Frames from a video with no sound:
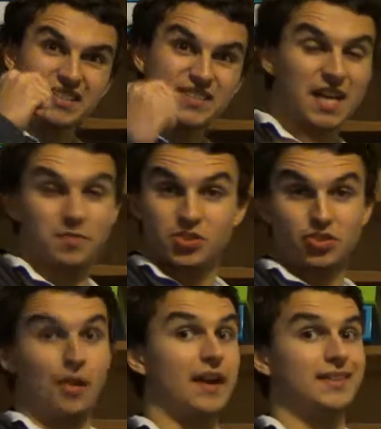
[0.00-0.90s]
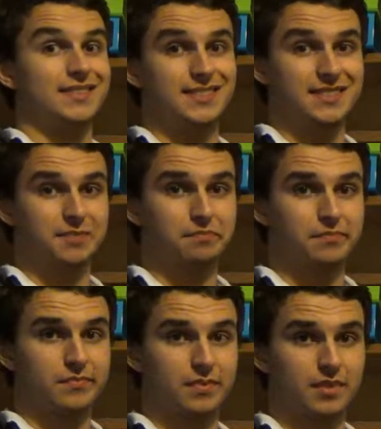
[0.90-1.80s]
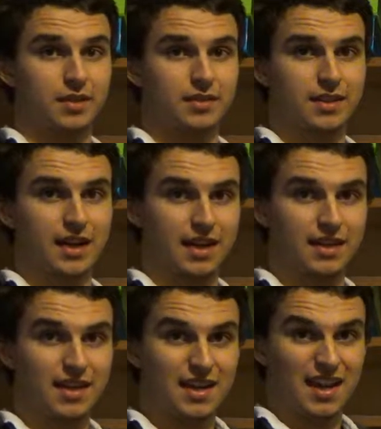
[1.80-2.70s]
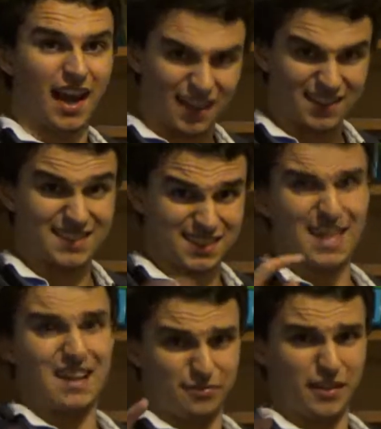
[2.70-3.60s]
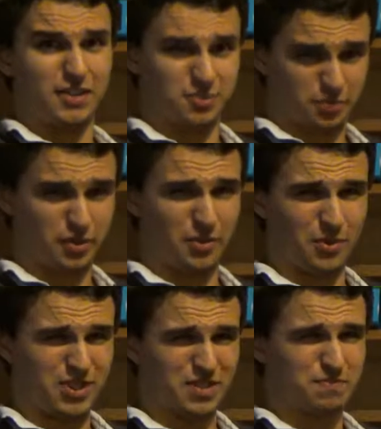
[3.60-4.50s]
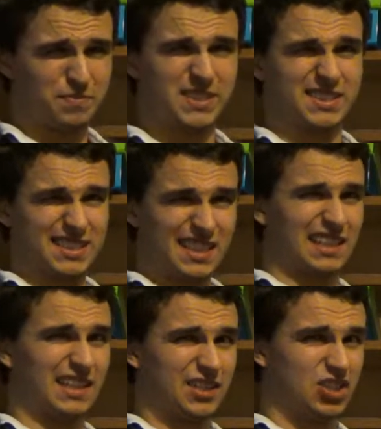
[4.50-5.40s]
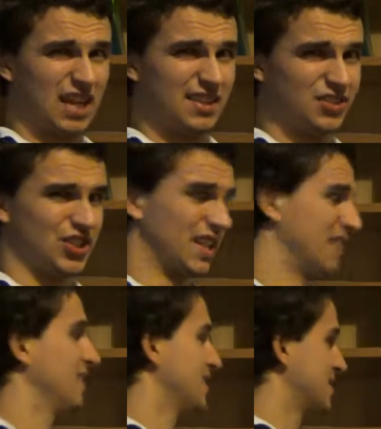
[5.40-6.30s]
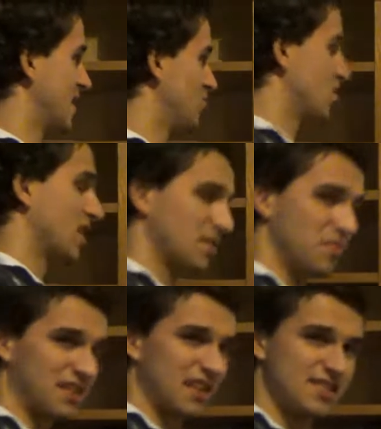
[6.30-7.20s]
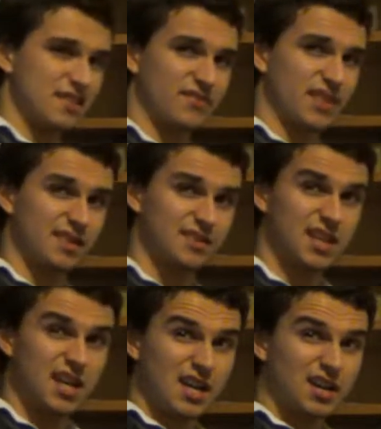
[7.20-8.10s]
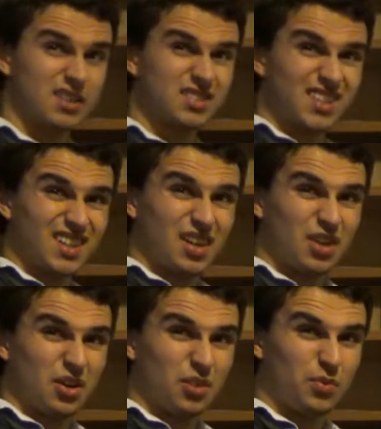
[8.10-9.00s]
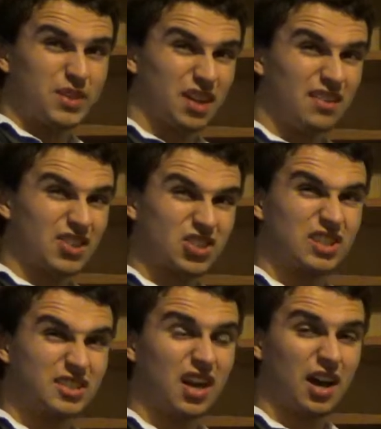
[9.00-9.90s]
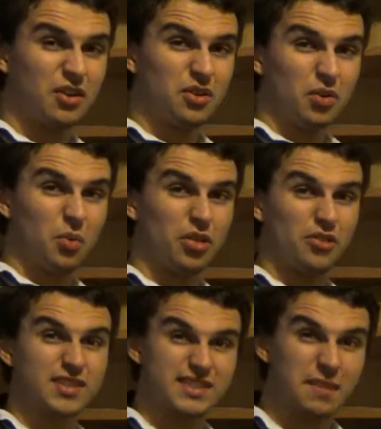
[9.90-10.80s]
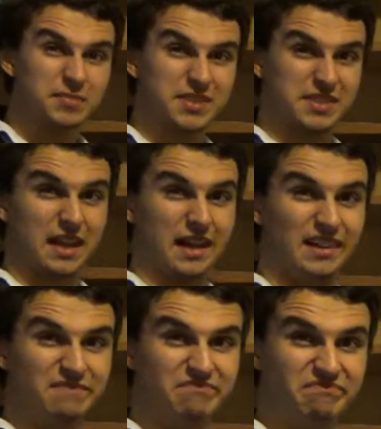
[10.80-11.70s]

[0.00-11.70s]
substrates? Okay, and it's that final point which is particularly challenging in this subject of magnetic fields because we don't actually know what the receptors are.